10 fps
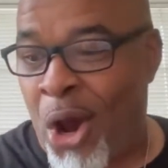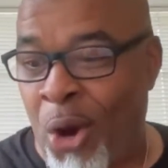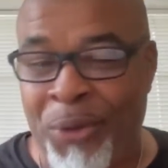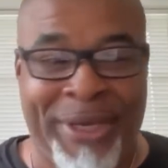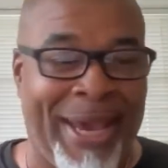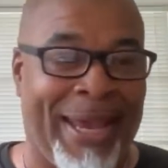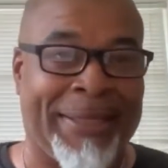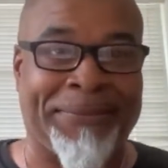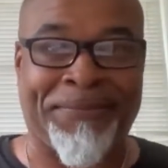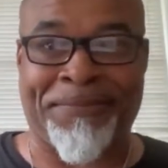
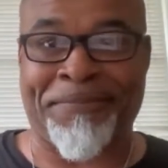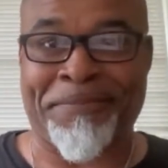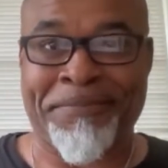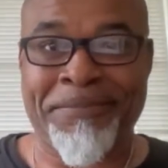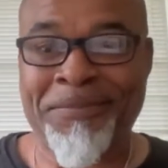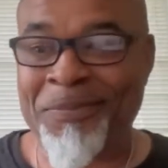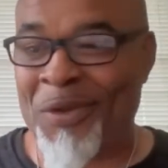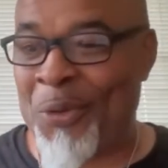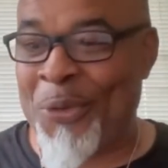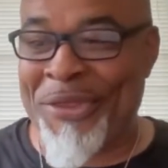Okay.
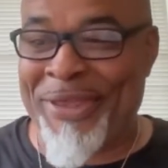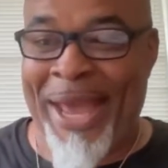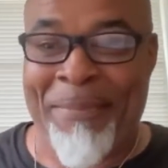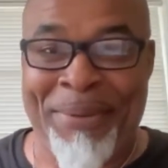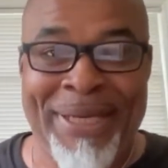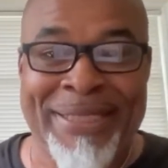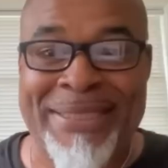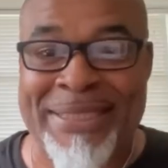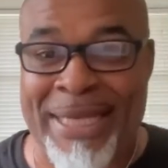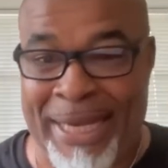With that being
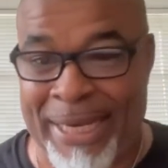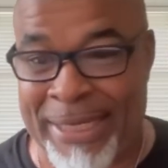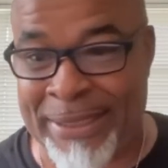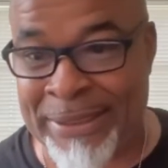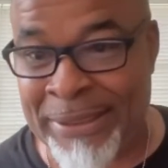said,